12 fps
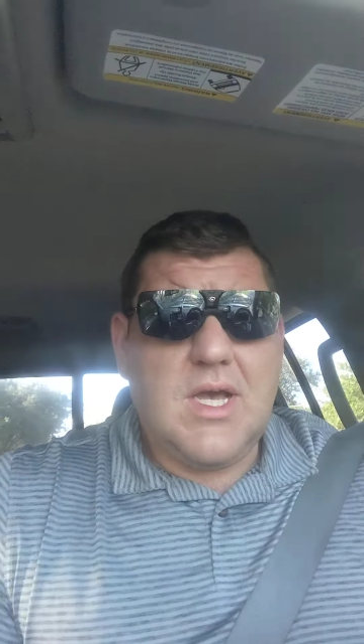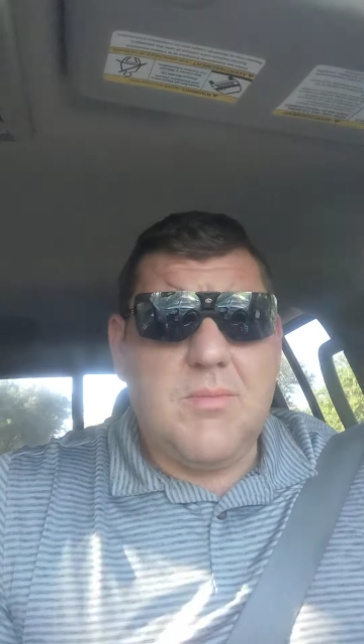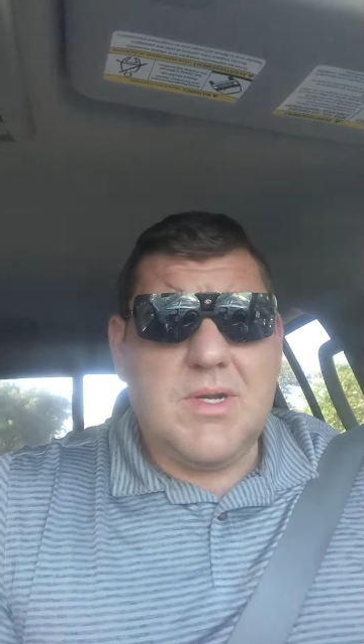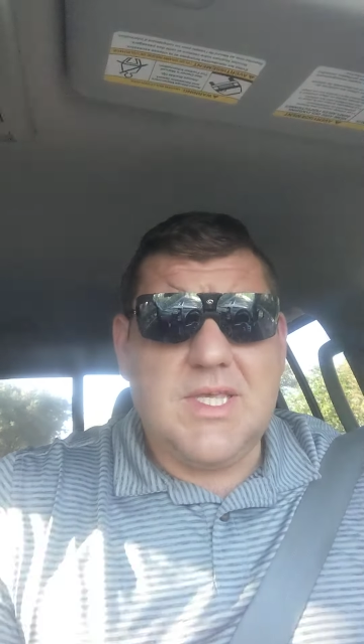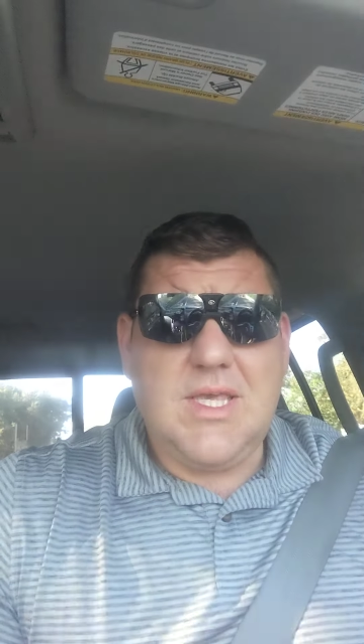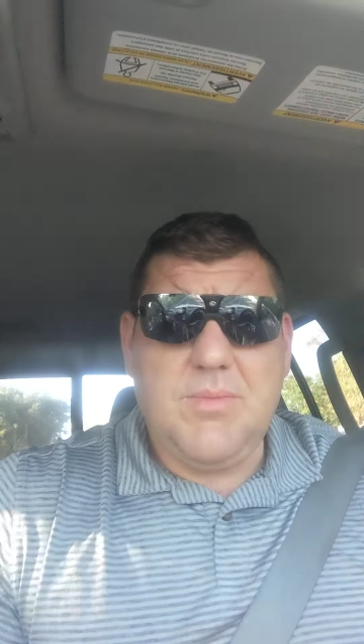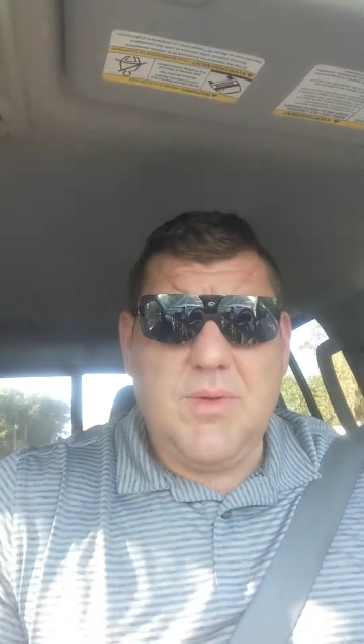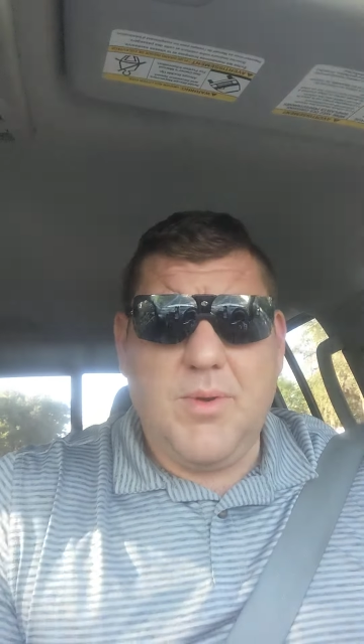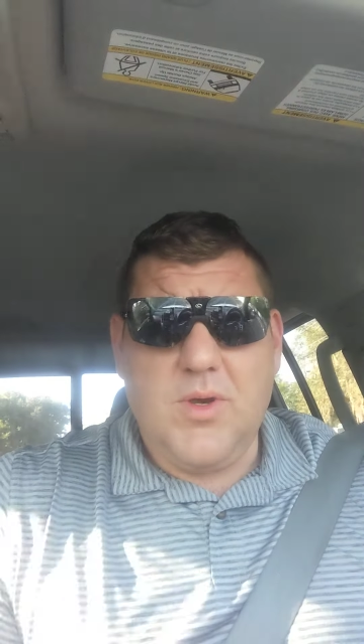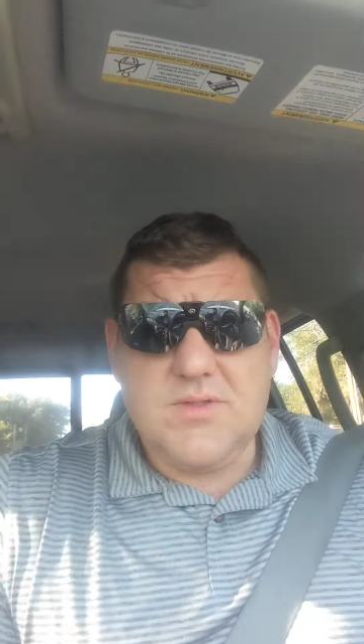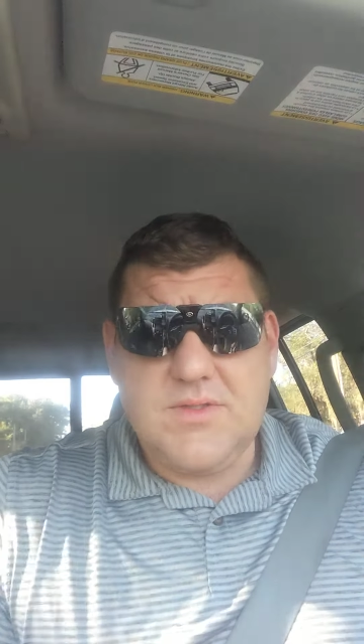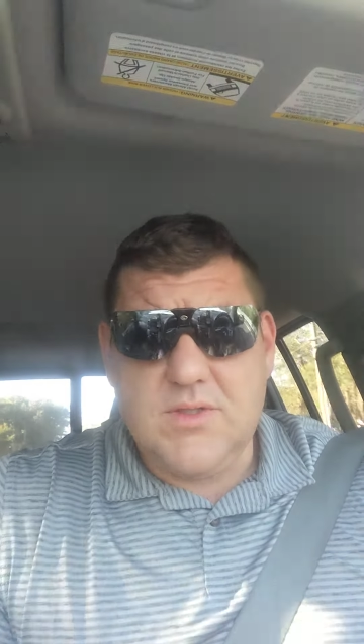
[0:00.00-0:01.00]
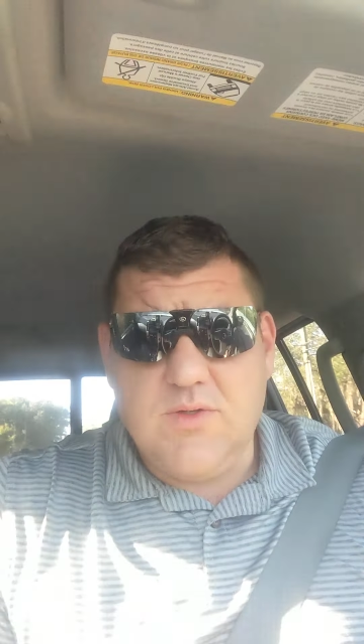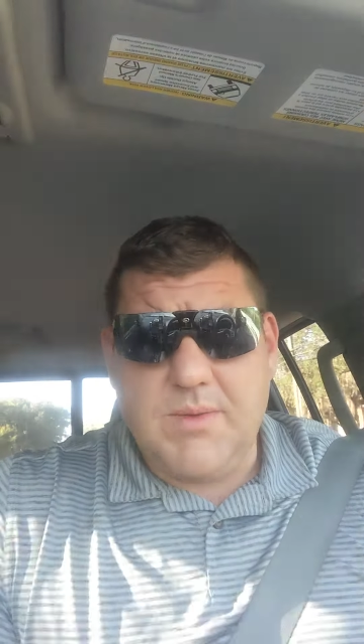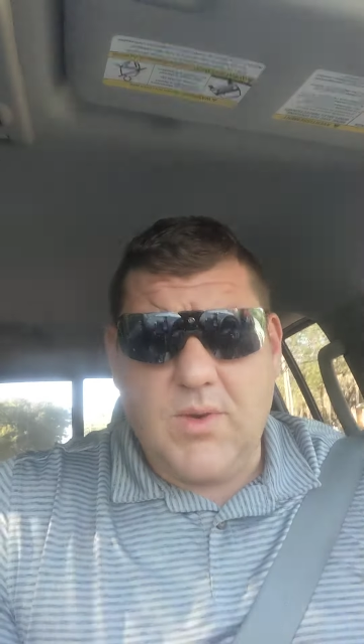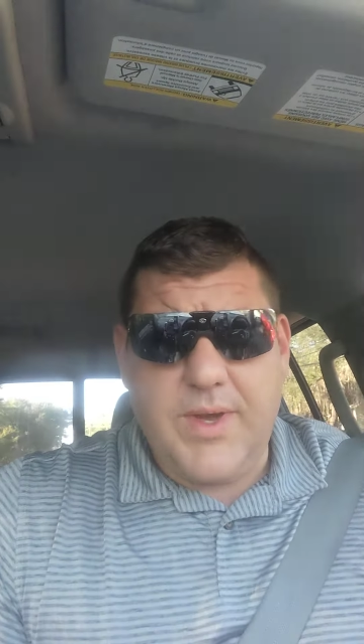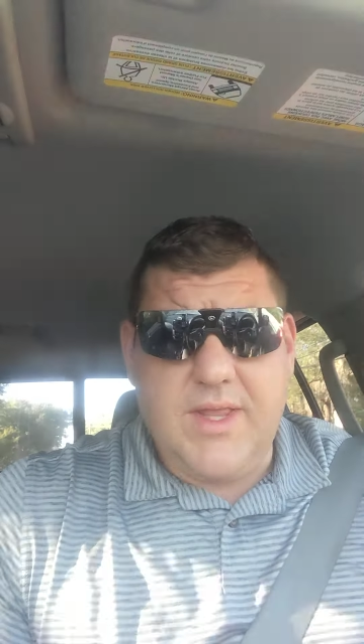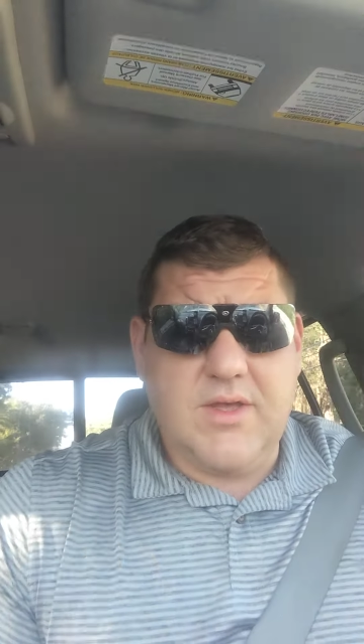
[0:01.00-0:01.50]
I'm gonna keep you posted on
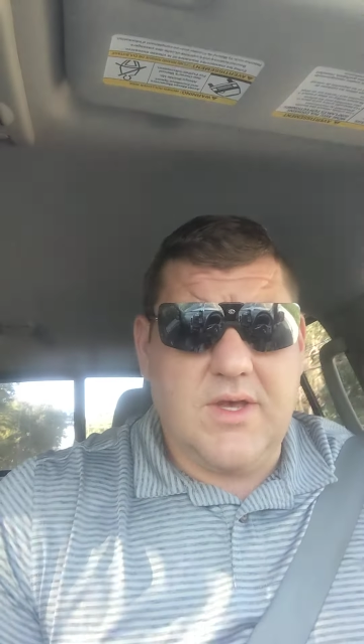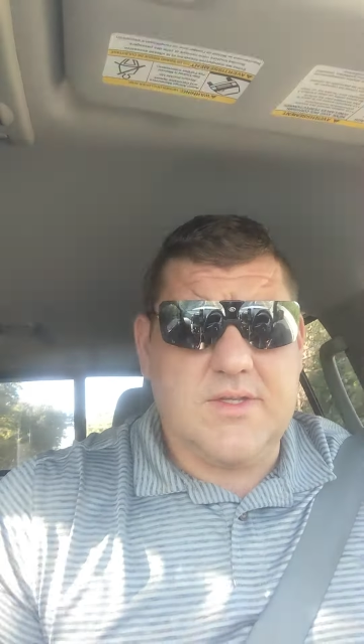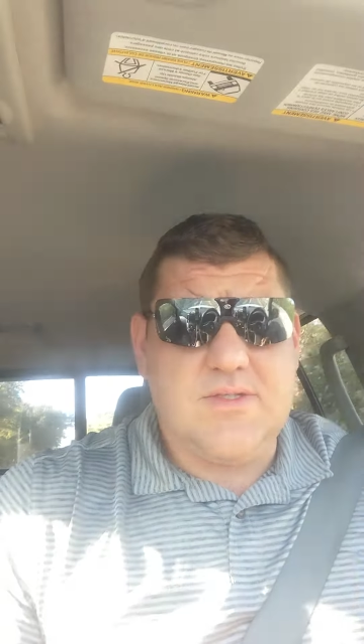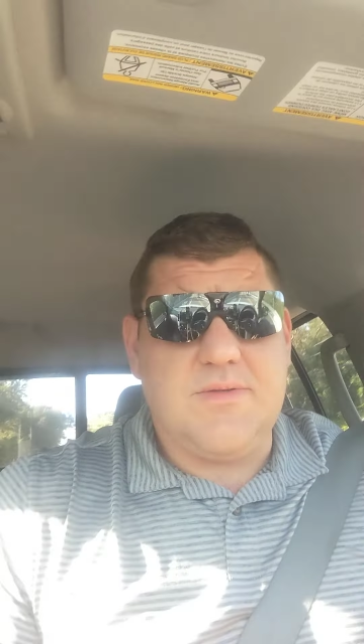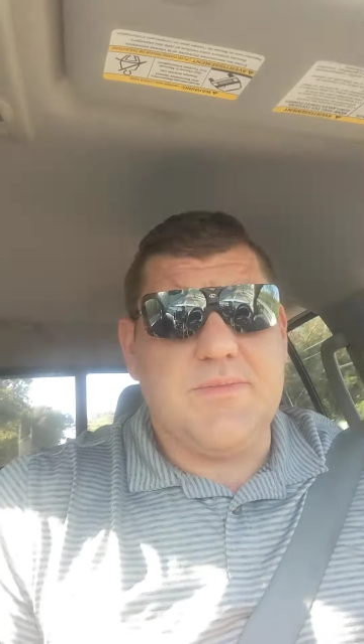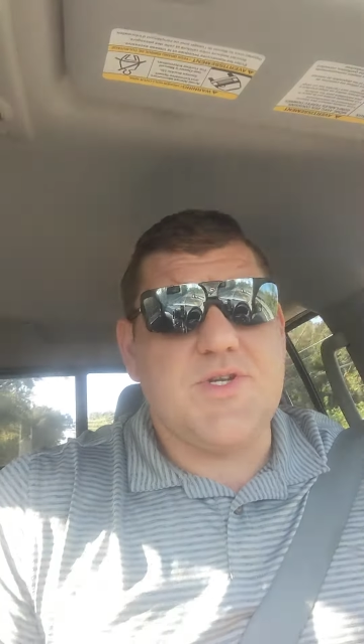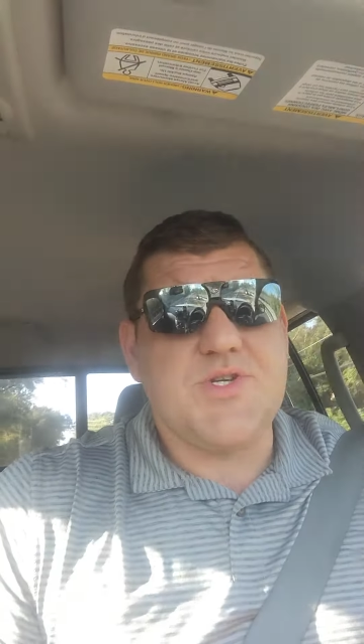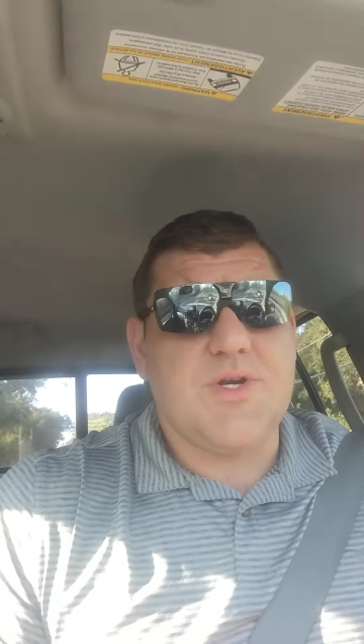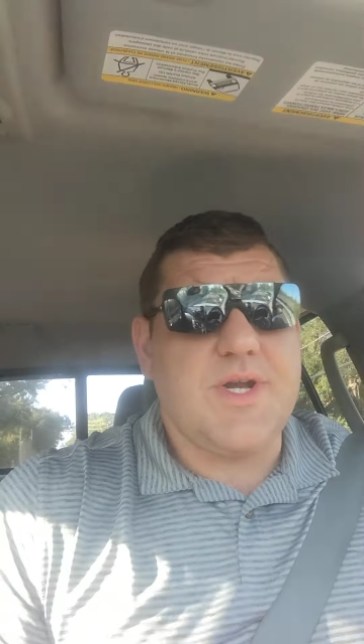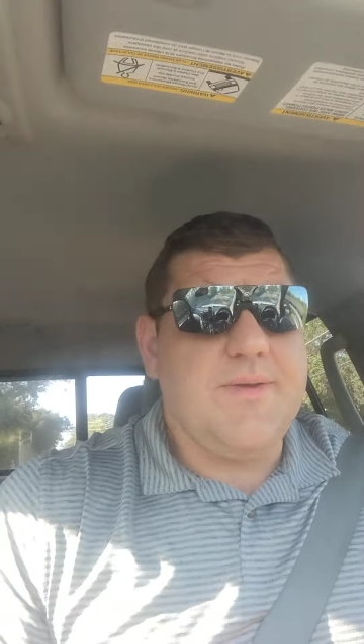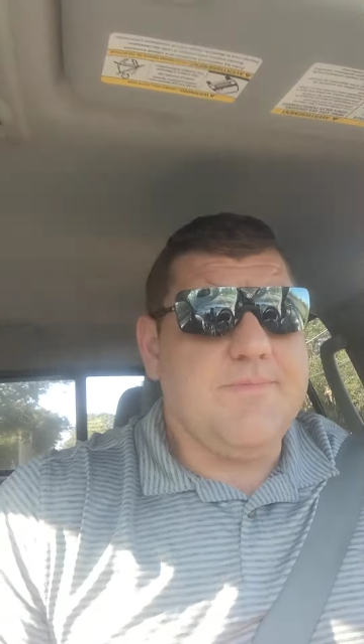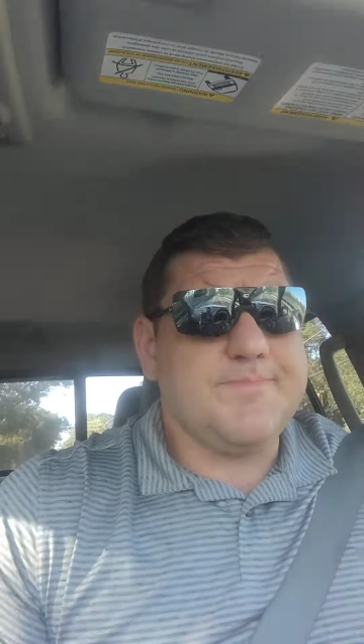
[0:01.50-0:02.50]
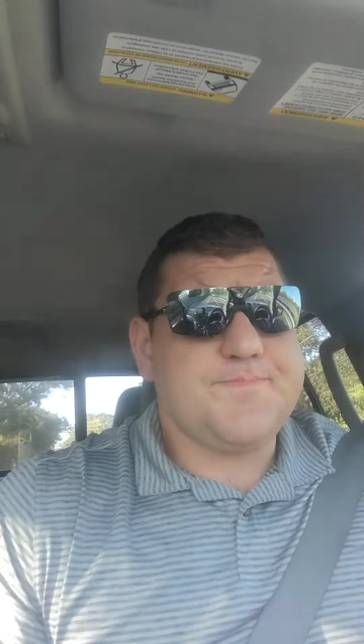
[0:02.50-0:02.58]
my weight loss and my journey.